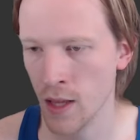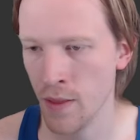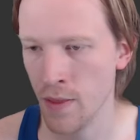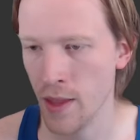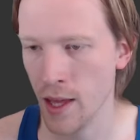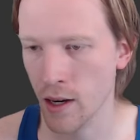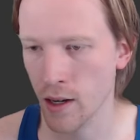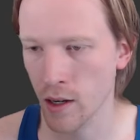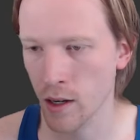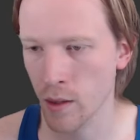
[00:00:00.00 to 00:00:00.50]

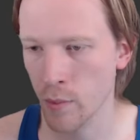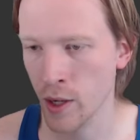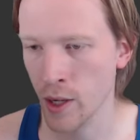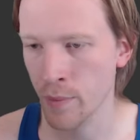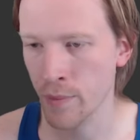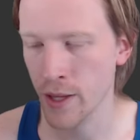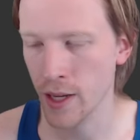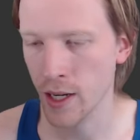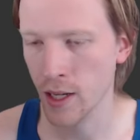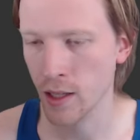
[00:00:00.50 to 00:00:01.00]
Now I'm going to
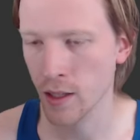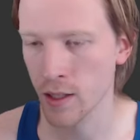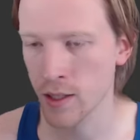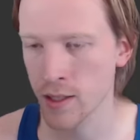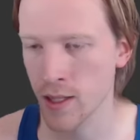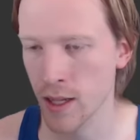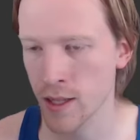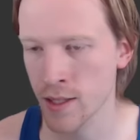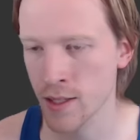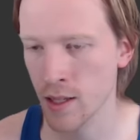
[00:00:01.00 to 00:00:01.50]
pipe that into
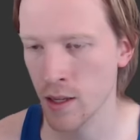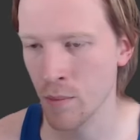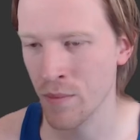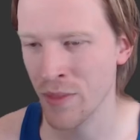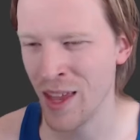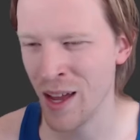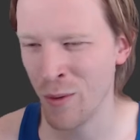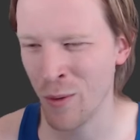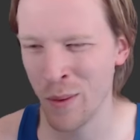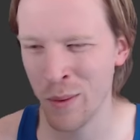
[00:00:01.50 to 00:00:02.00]
list.sum.
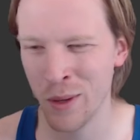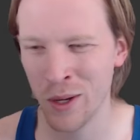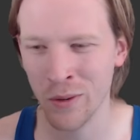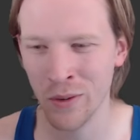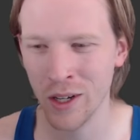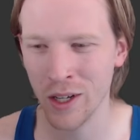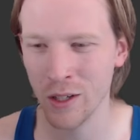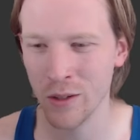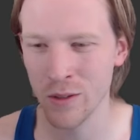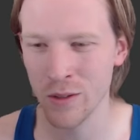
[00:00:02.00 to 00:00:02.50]
That way we don't
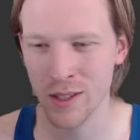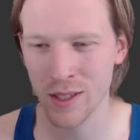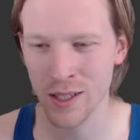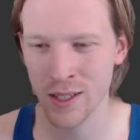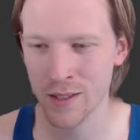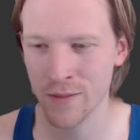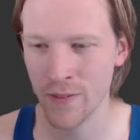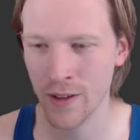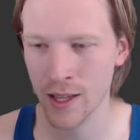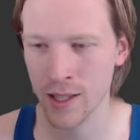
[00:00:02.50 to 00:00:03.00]
need to use
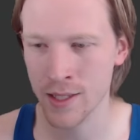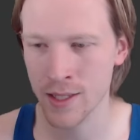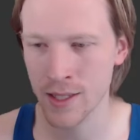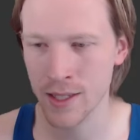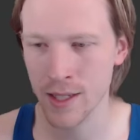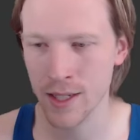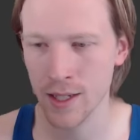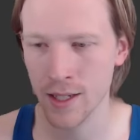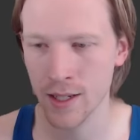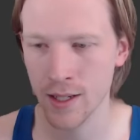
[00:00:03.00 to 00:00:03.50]
this
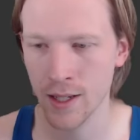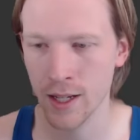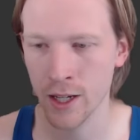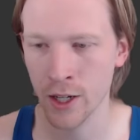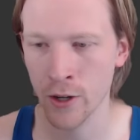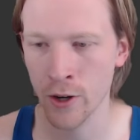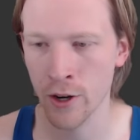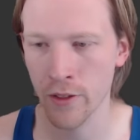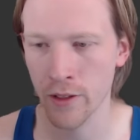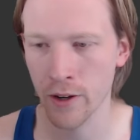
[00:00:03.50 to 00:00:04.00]
fancy
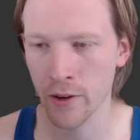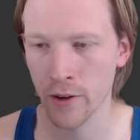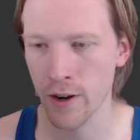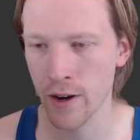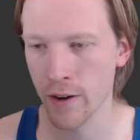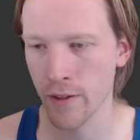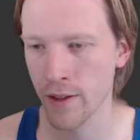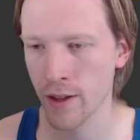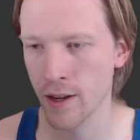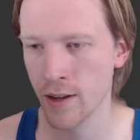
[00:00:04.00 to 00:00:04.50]
greater
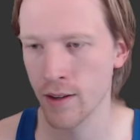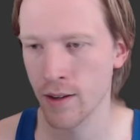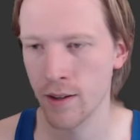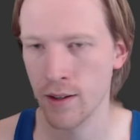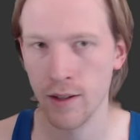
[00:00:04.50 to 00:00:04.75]
than.